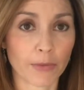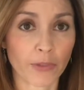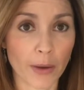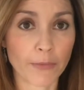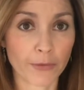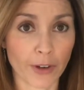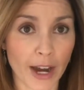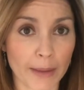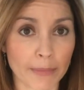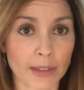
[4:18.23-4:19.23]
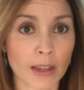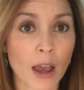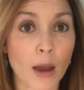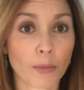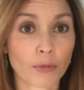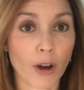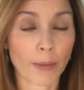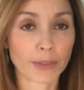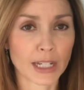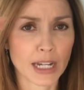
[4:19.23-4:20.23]
From France
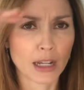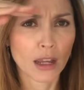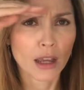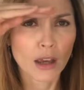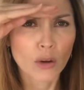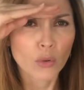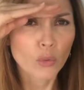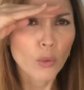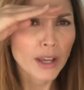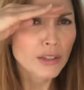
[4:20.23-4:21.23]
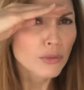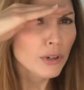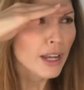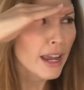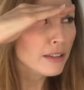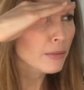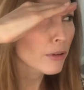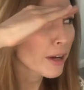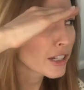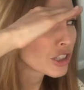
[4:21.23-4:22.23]
prompted westward
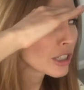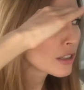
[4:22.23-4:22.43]
exploration.